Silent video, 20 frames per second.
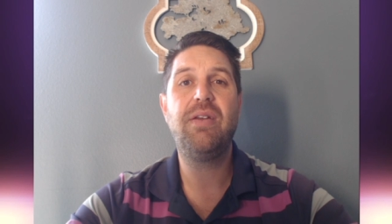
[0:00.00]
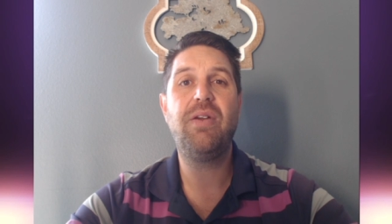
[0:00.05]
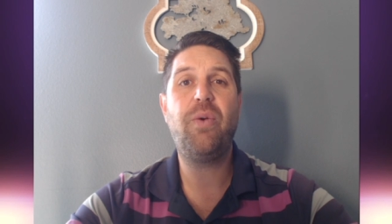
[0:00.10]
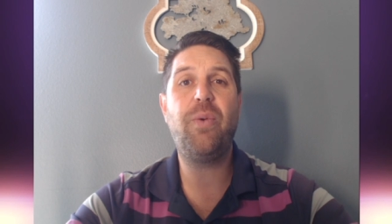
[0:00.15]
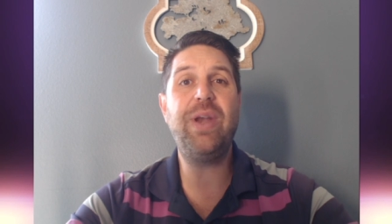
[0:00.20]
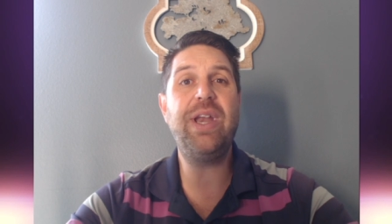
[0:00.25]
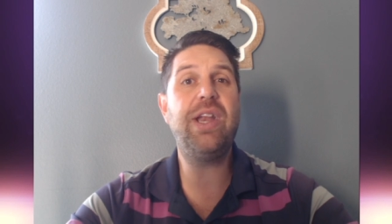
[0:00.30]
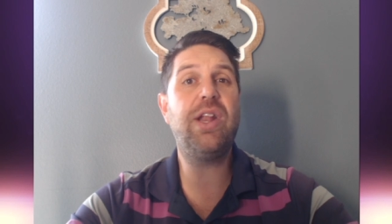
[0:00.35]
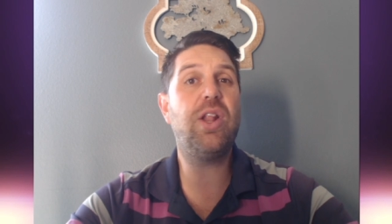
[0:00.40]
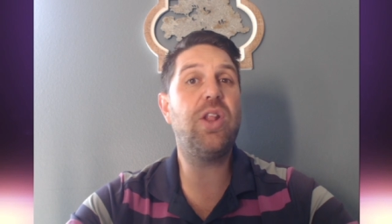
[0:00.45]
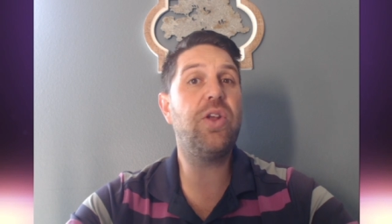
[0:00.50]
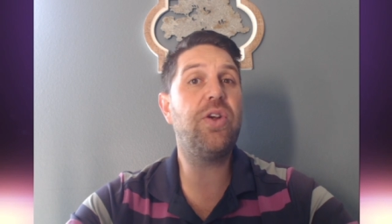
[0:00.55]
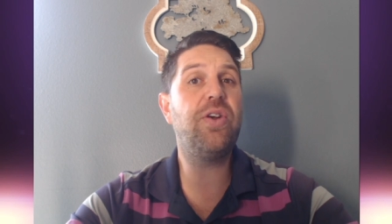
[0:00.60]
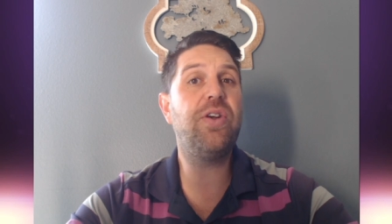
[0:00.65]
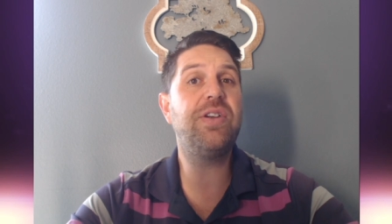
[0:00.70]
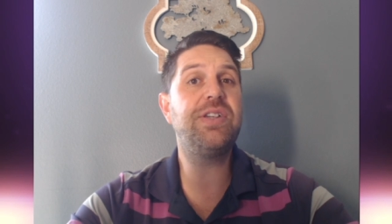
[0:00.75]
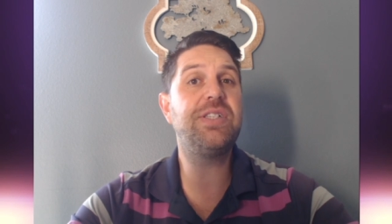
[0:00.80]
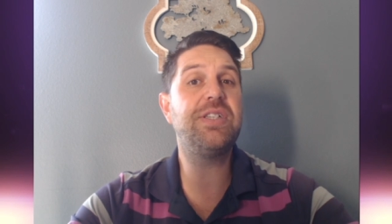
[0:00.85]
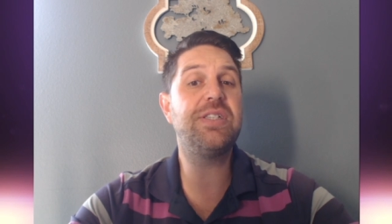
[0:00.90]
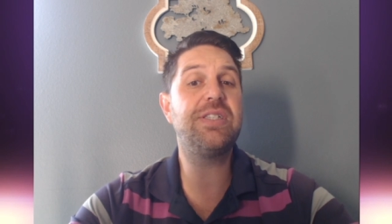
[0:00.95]
we need to
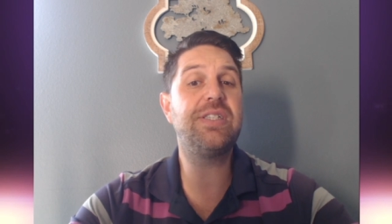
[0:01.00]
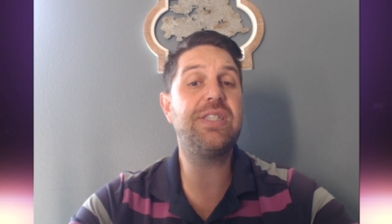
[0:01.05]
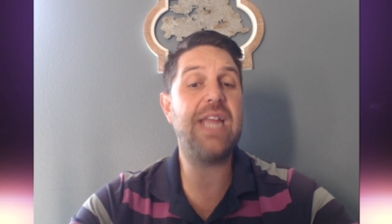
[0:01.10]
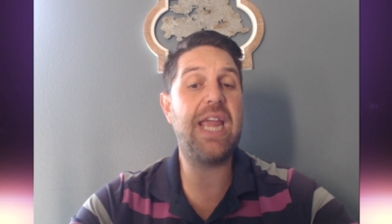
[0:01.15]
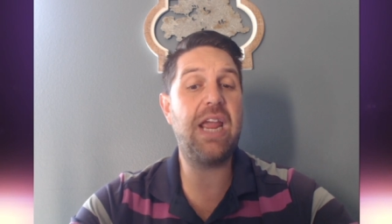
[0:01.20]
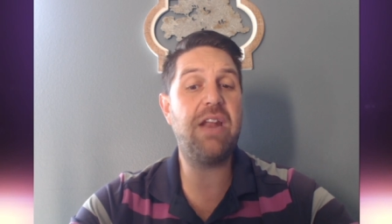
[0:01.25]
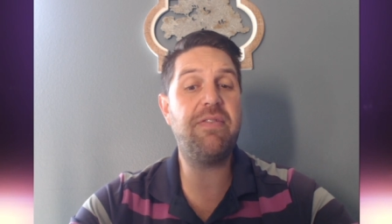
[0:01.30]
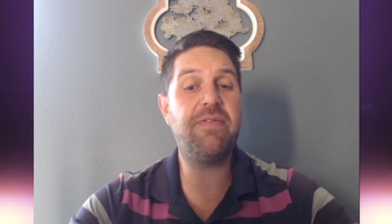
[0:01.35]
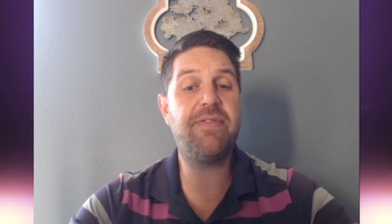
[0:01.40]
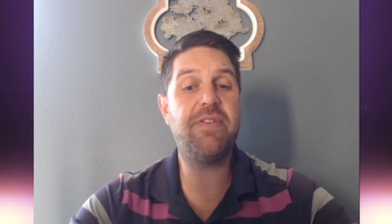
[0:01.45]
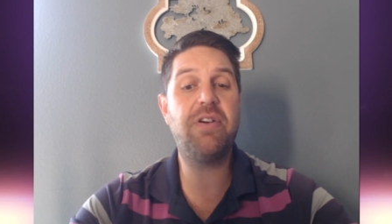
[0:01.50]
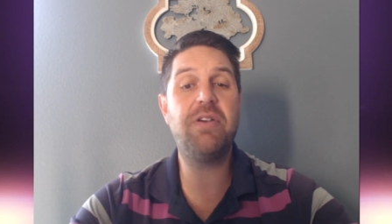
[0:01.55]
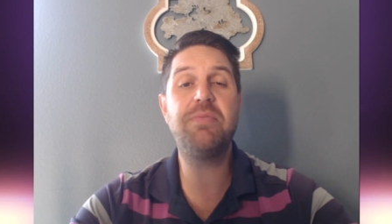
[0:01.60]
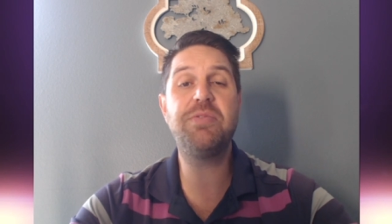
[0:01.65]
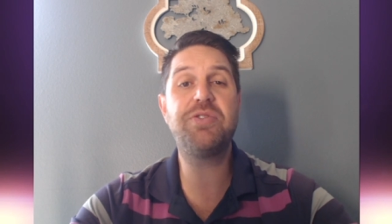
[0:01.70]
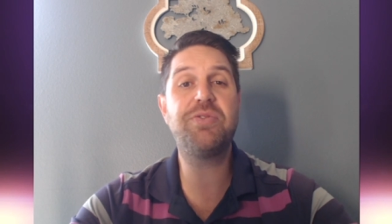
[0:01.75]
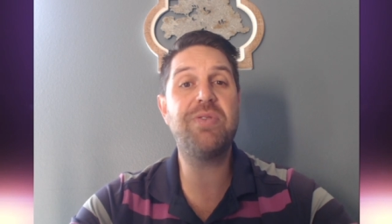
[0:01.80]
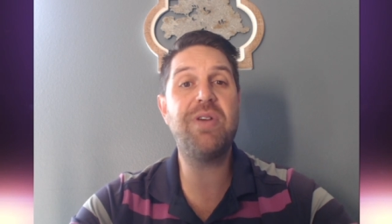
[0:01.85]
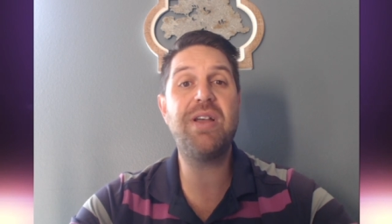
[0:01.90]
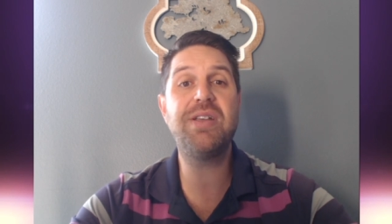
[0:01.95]
learn to stand firm,
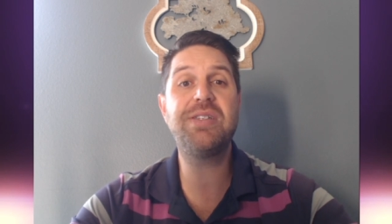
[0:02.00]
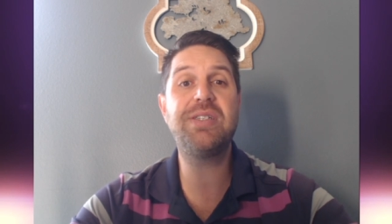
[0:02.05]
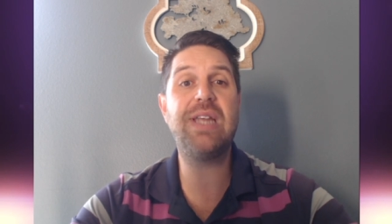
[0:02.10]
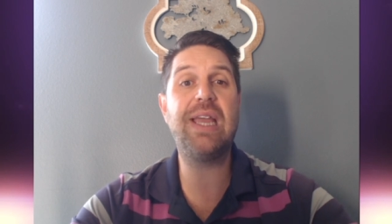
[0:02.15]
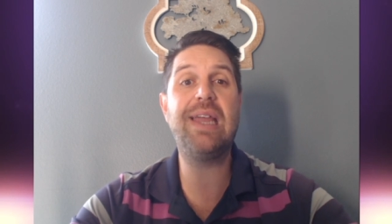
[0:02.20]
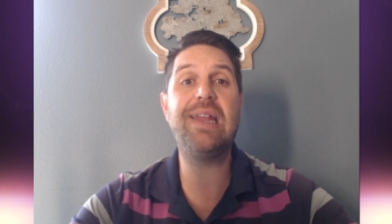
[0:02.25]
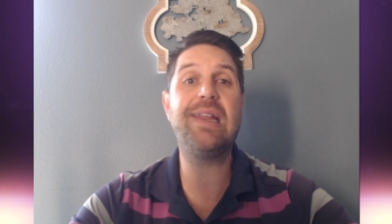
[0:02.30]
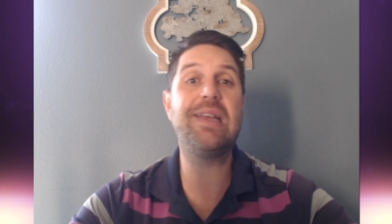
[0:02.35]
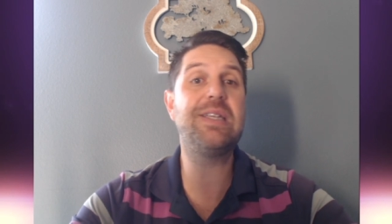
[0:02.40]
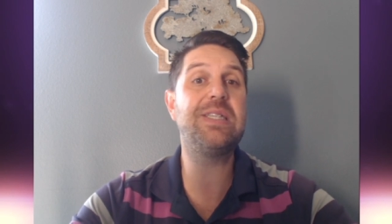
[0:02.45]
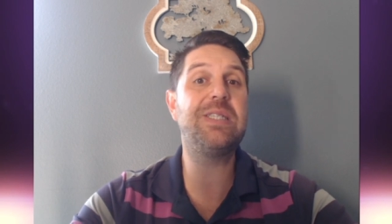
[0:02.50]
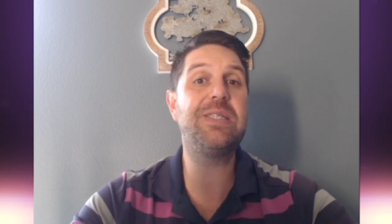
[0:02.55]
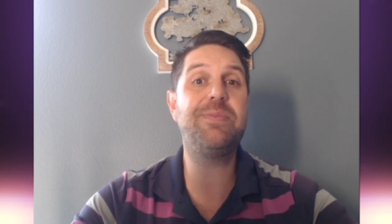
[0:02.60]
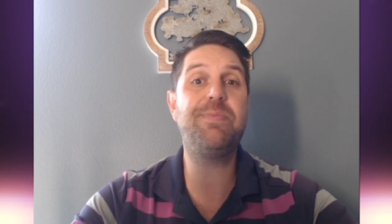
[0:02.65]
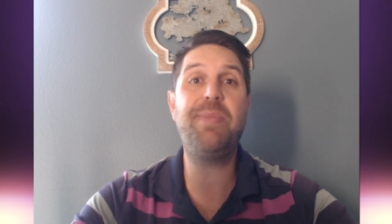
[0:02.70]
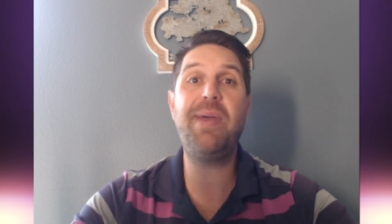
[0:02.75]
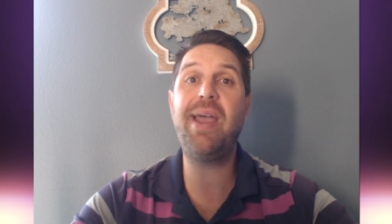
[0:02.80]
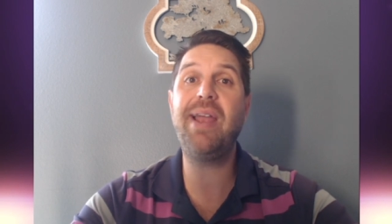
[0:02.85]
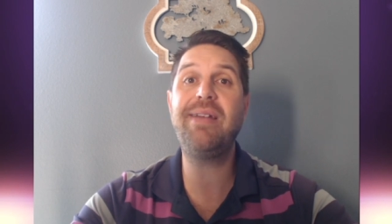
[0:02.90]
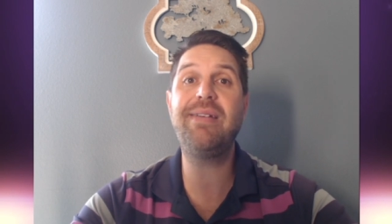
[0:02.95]
trust, and
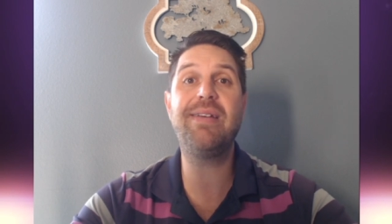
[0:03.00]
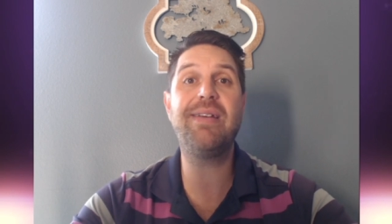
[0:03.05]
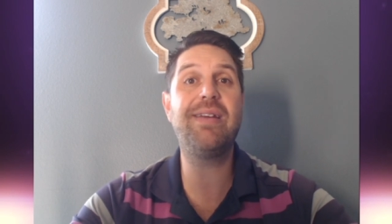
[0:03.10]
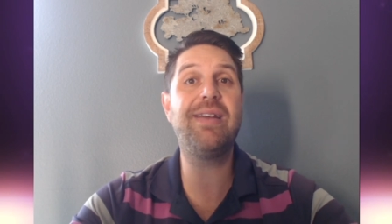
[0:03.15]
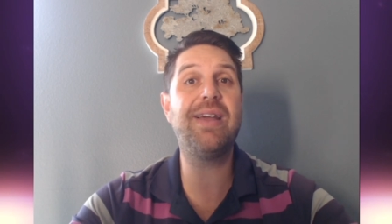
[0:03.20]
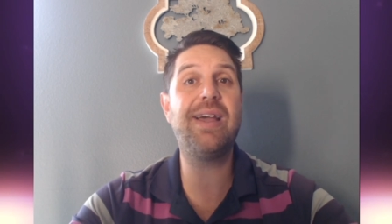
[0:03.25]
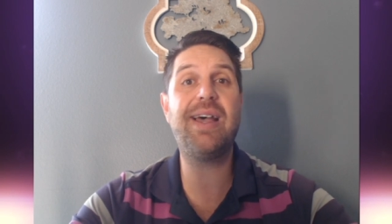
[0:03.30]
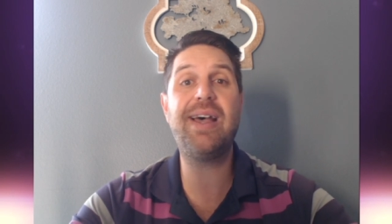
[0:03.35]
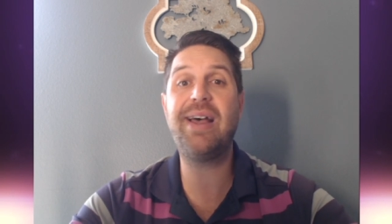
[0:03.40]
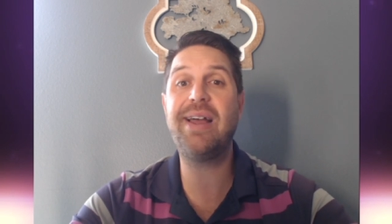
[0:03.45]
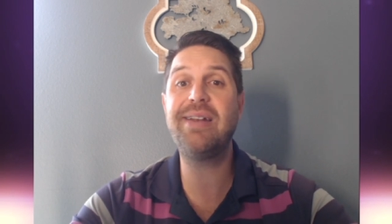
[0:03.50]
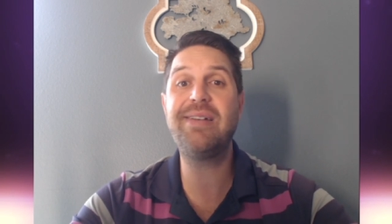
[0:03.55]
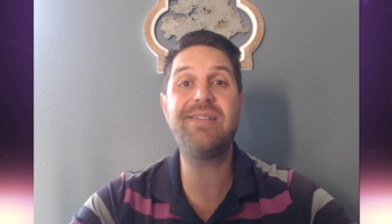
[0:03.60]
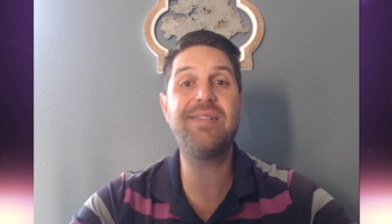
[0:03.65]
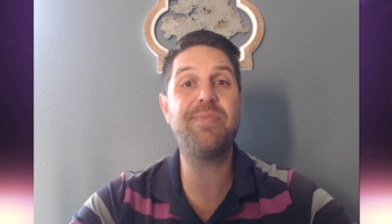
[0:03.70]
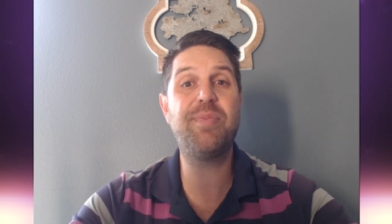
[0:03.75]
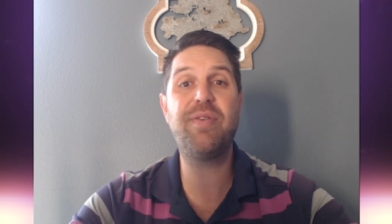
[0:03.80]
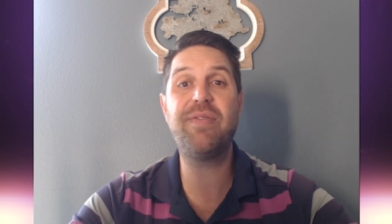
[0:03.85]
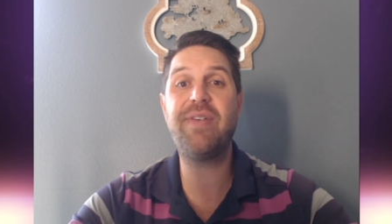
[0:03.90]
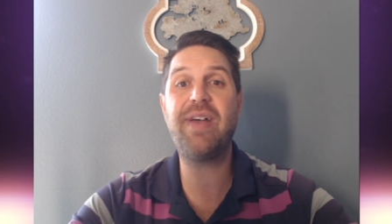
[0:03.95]
expect God
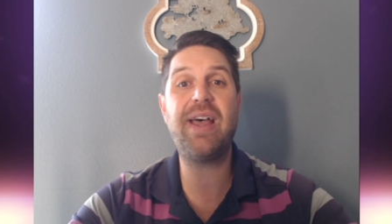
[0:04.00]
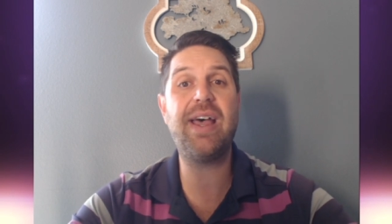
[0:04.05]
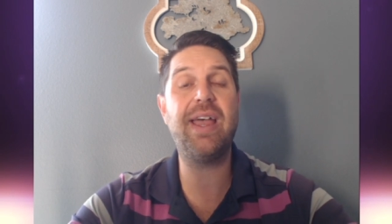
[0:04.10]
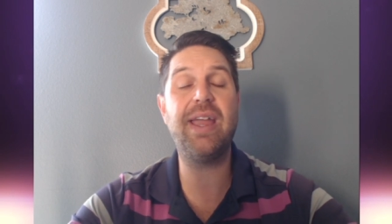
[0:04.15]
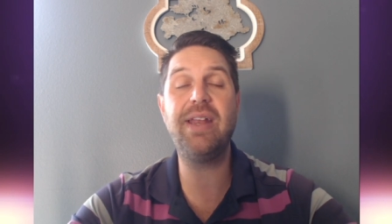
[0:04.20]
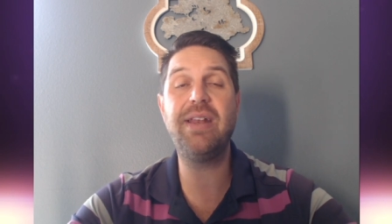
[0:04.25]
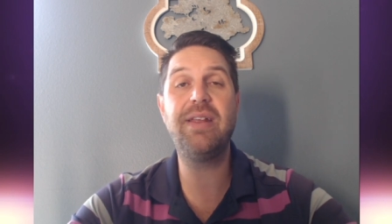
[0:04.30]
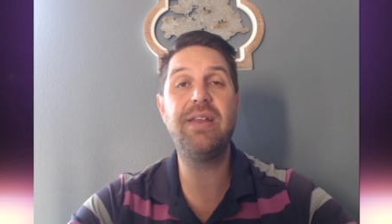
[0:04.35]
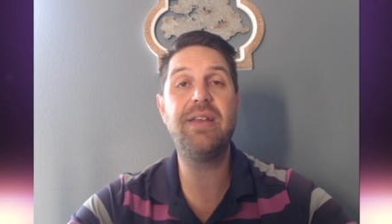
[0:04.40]
to provide.